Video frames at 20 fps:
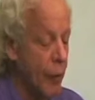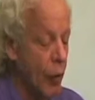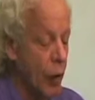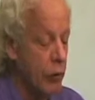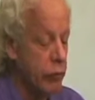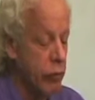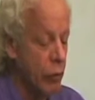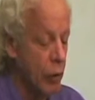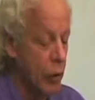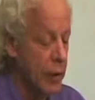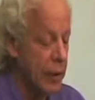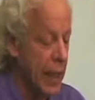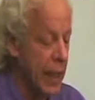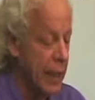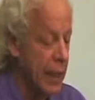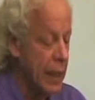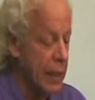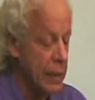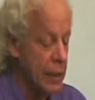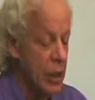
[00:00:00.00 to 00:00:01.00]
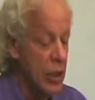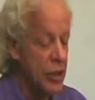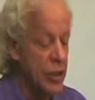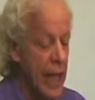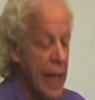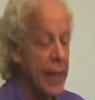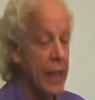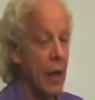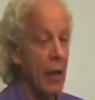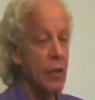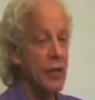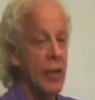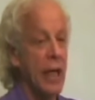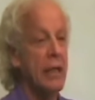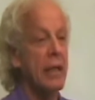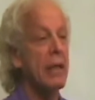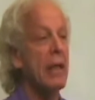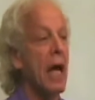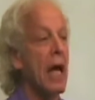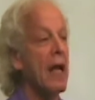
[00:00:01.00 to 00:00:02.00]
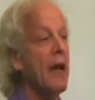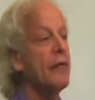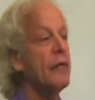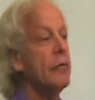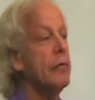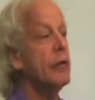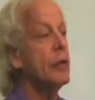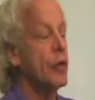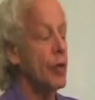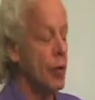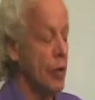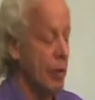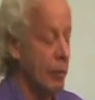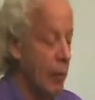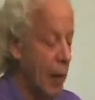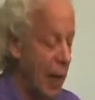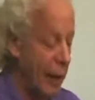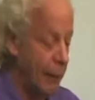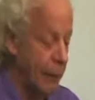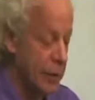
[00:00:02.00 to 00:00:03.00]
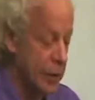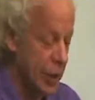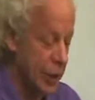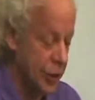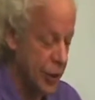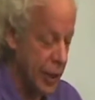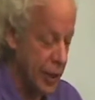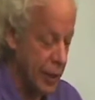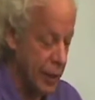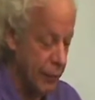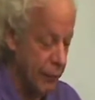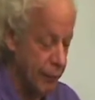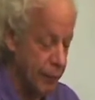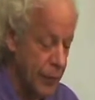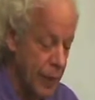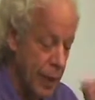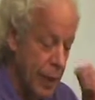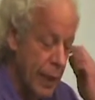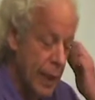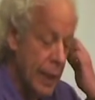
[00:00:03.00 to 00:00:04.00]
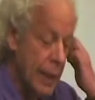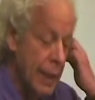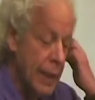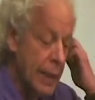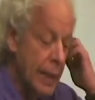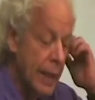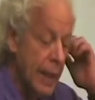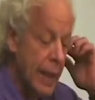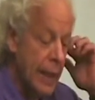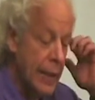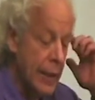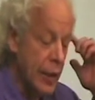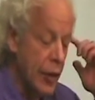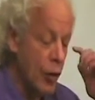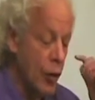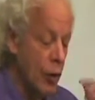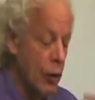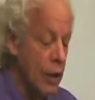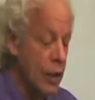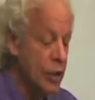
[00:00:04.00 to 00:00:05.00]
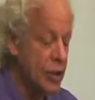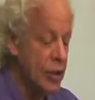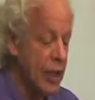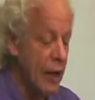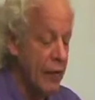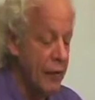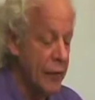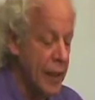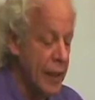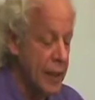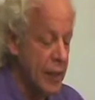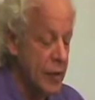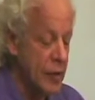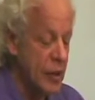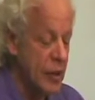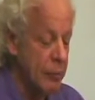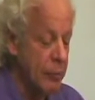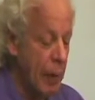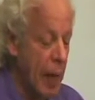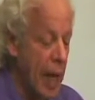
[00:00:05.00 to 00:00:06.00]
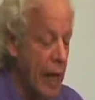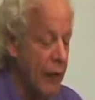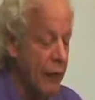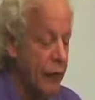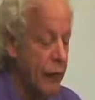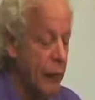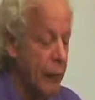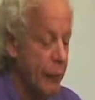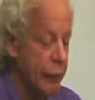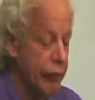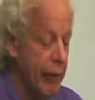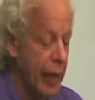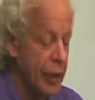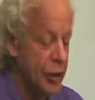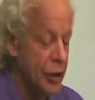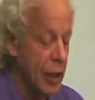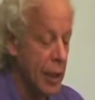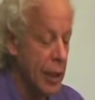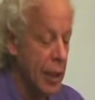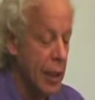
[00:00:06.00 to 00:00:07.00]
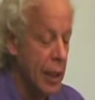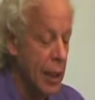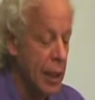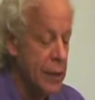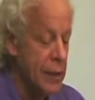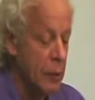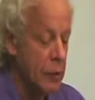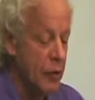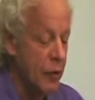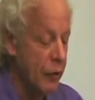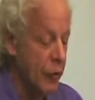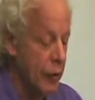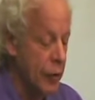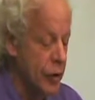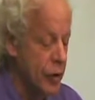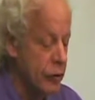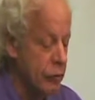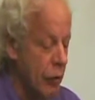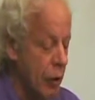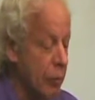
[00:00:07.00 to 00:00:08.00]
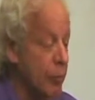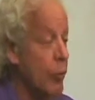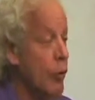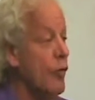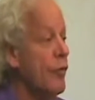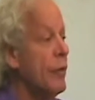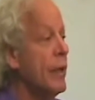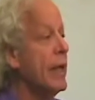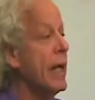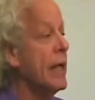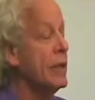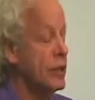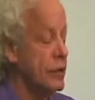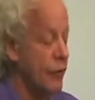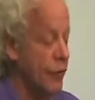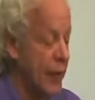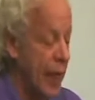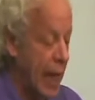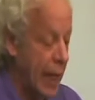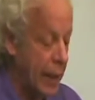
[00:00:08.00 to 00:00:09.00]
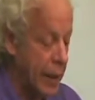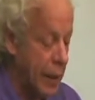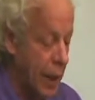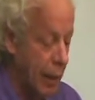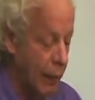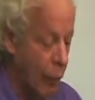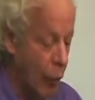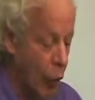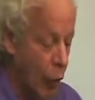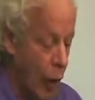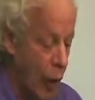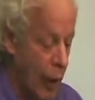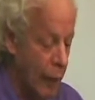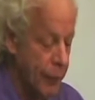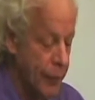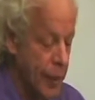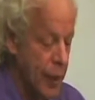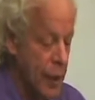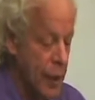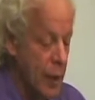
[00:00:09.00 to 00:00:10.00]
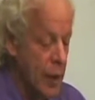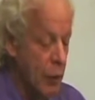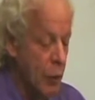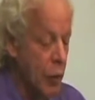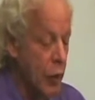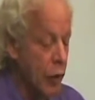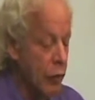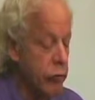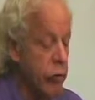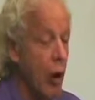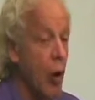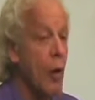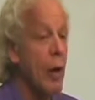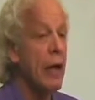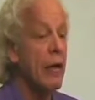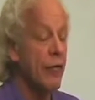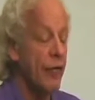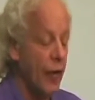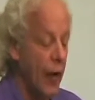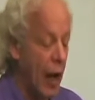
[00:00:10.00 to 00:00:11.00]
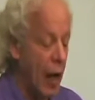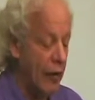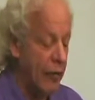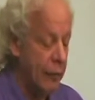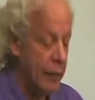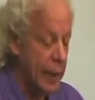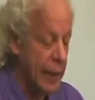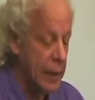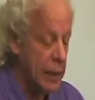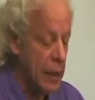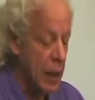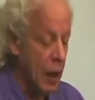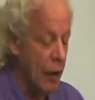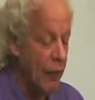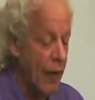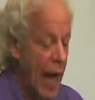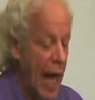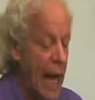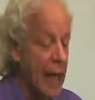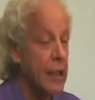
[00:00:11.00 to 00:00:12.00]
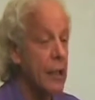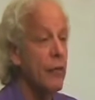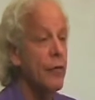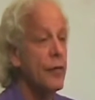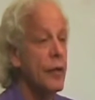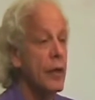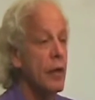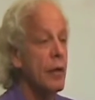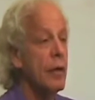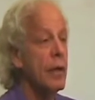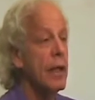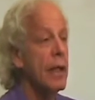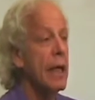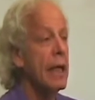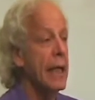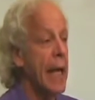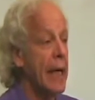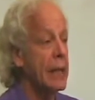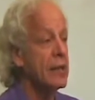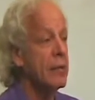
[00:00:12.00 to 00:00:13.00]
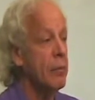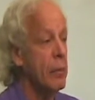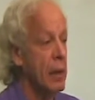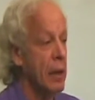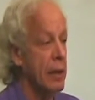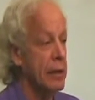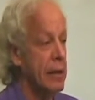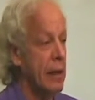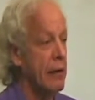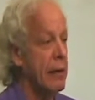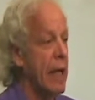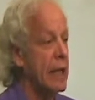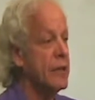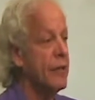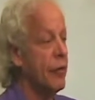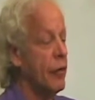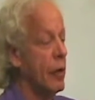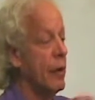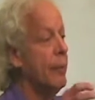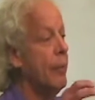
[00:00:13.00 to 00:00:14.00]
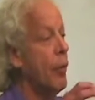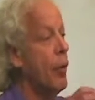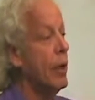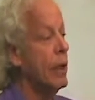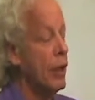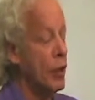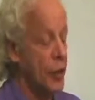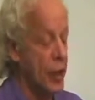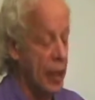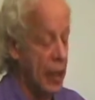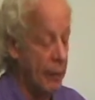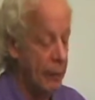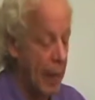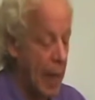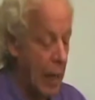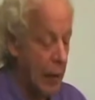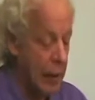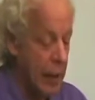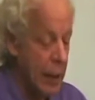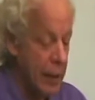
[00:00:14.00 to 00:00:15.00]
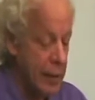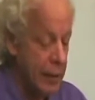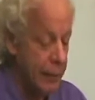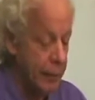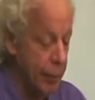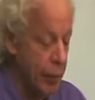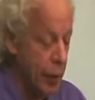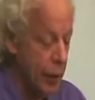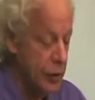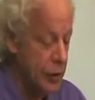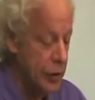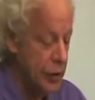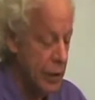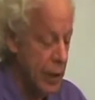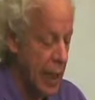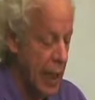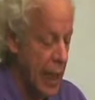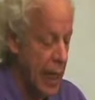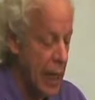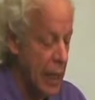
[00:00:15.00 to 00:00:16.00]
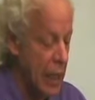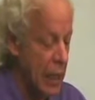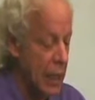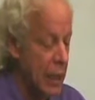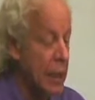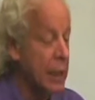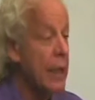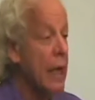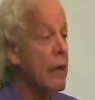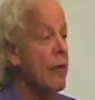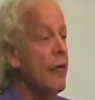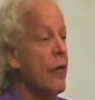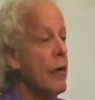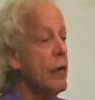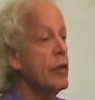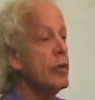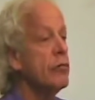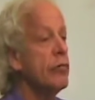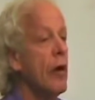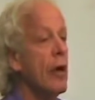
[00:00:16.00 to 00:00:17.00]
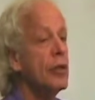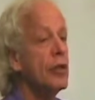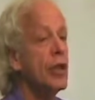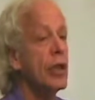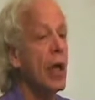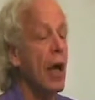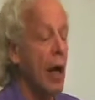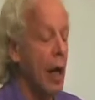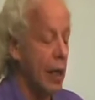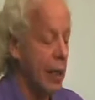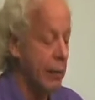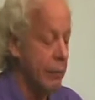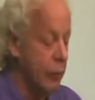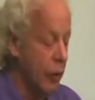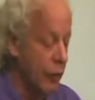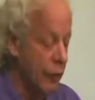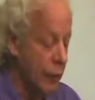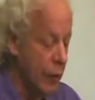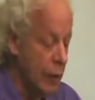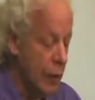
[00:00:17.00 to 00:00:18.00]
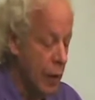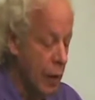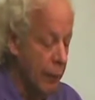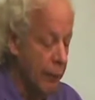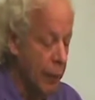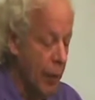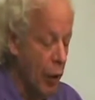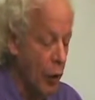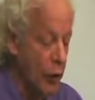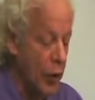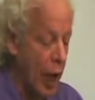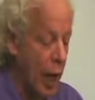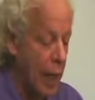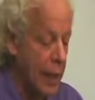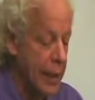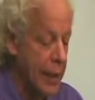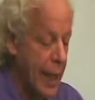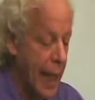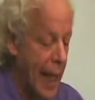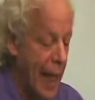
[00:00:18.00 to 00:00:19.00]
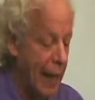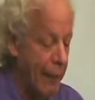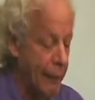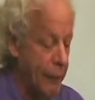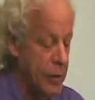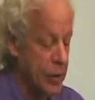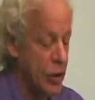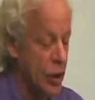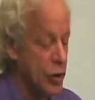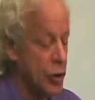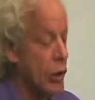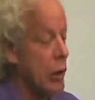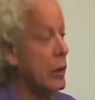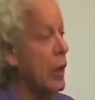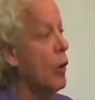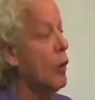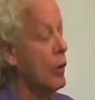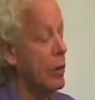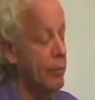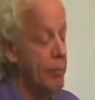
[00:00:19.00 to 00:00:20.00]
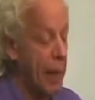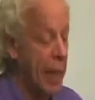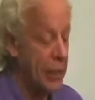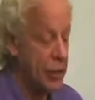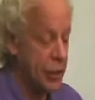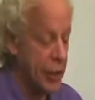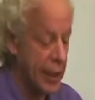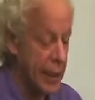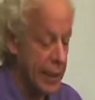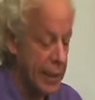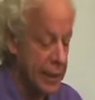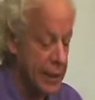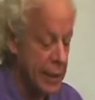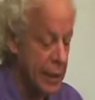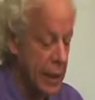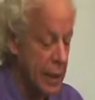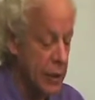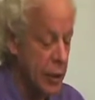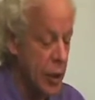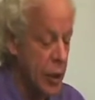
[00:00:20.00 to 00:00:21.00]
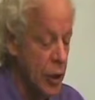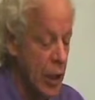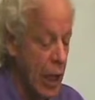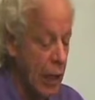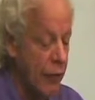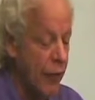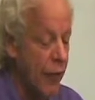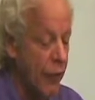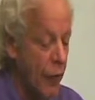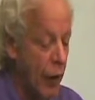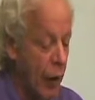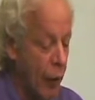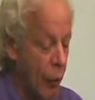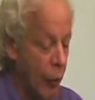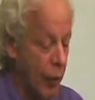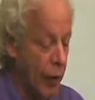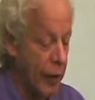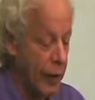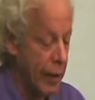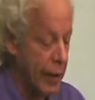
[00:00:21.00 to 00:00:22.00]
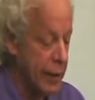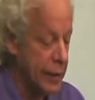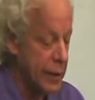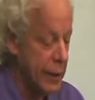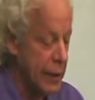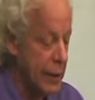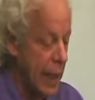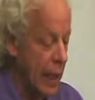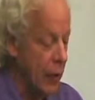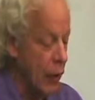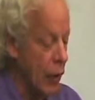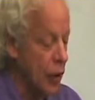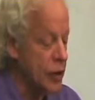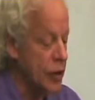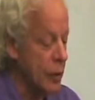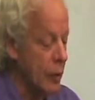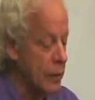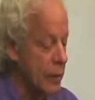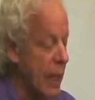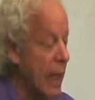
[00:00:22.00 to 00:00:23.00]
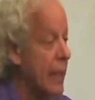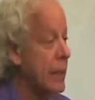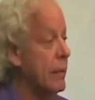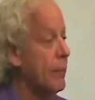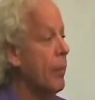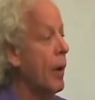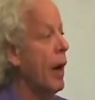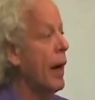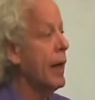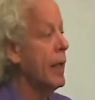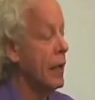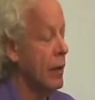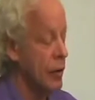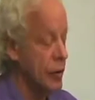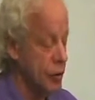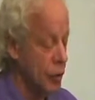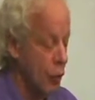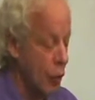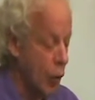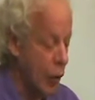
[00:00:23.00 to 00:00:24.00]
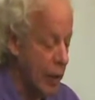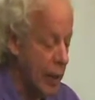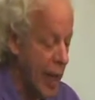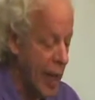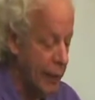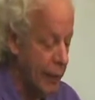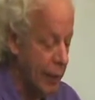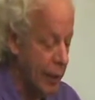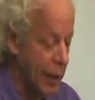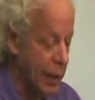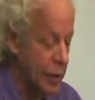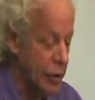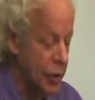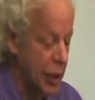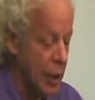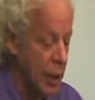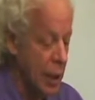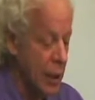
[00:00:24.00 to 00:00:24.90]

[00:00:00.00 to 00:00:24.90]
Court ruled that San Diego State did not have to return my position. In the early '70s, in spite of repression, there was a very strong movement against the Vietnam War, with a growing involvement of active duty and ex-military. And that's very important to think about the importance today. And a very strong Chicano movement, both on the campus, such as the local mechas, the United Farm Workers, and also in the barrios or neighborhoods.